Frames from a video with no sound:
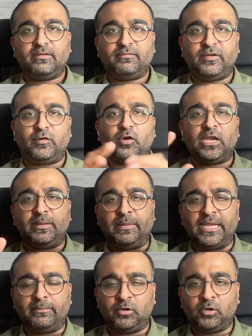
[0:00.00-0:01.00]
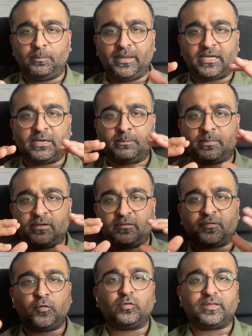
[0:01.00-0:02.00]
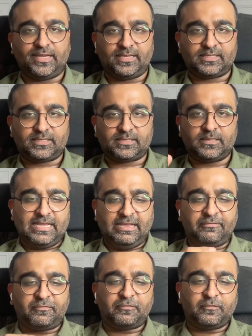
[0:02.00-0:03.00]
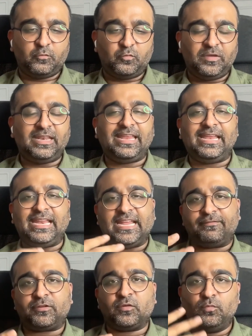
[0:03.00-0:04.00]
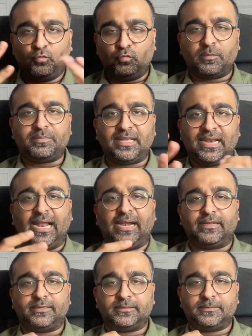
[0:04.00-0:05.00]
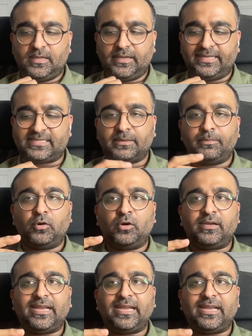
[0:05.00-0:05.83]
We would only be able to pick up few things. If we really have to move up the ladder, it's about